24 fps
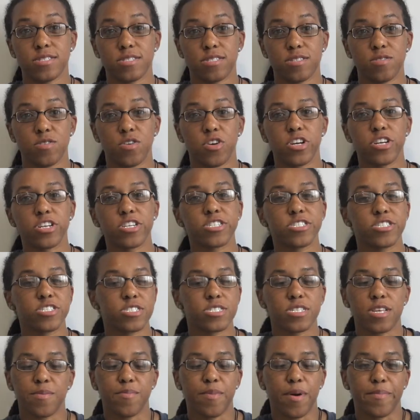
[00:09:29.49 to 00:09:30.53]
Okay. Or you can
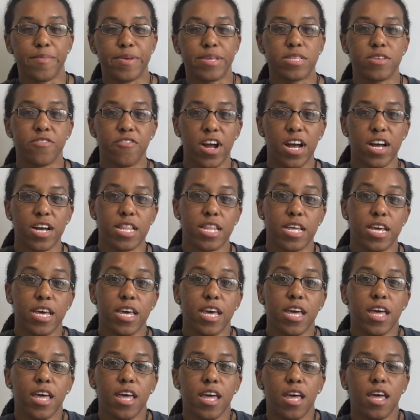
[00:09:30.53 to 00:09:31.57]
just email me directly.
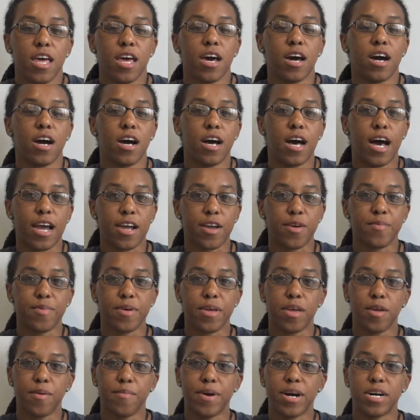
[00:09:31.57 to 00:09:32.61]
I can
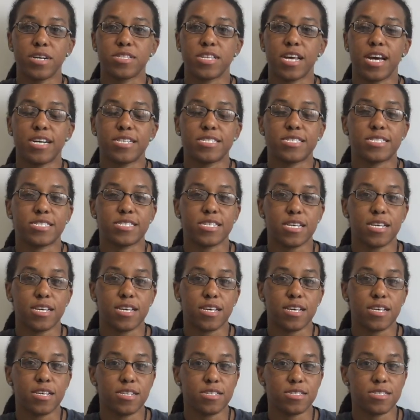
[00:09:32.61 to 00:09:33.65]
be emailed at
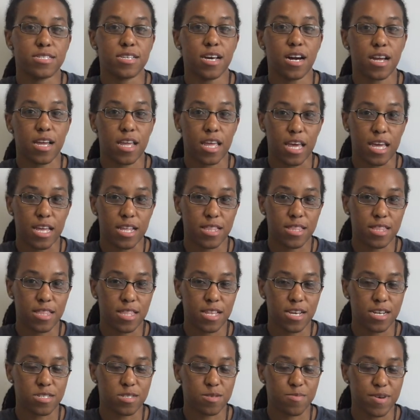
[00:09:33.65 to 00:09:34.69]
cduncan,
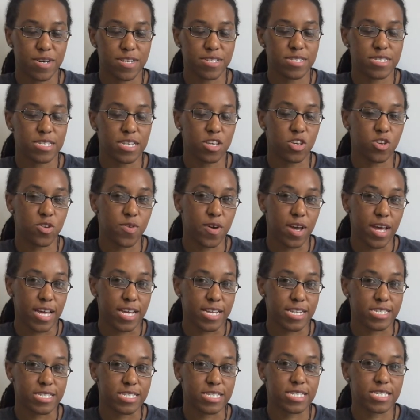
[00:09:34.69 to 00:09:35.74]
that's spelled
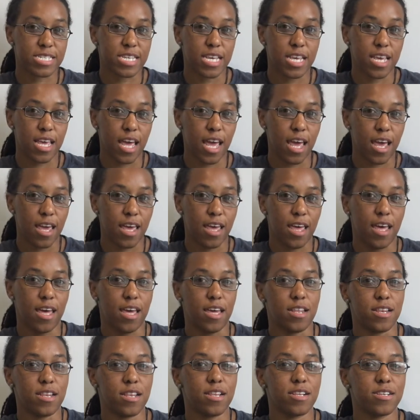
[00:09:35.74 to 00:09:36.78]

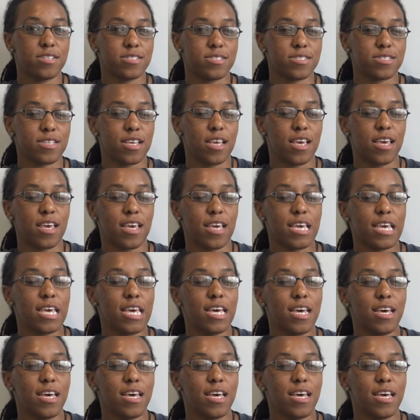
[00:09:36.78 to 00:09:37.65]
D-U-N-C-A-N, C